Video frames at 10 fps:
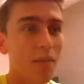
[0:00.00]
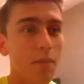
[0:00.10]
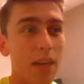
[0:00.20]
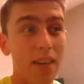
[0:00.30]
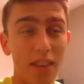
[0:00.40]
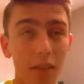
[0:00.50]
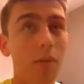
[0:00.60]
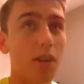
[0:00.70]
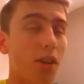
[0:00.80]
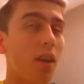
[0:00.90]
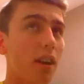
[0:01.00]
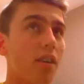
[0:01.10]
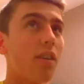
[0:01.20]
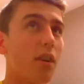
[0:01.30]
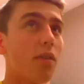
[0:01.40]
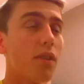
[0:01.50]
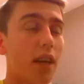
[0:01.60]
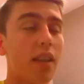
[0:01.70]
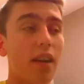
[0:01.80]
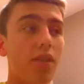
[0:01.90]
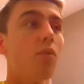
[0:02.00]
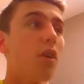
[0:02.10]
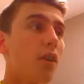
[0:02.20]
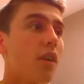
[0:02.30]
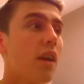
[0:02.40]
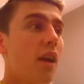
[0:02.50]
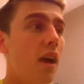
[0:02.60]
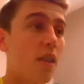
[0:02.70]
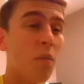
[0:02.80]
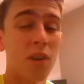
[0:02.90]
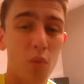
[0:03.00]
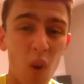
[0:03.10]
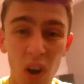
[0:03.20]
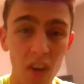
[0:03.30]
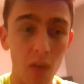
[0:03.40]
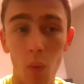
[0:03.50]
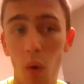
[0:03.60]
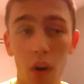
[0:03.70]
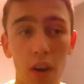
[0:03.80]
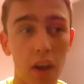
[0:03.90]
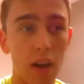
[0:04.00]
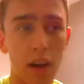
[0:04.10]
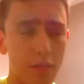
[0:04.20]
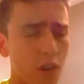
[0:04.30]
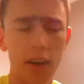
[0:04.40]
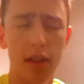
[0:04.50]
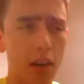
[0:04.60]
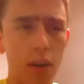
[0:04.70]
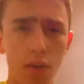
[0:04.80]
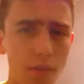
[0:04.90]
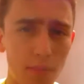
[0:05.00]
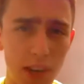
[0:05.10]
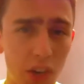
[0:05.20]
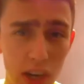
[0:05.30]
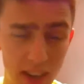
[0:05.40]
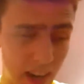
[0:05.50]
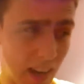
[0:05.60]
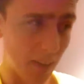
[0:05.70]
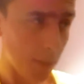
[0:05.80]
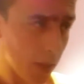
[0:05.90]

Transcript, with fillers: Made a sandwich so that I could go and take that to work, and I went to work at one. Uh, I haven't done anything else literally today.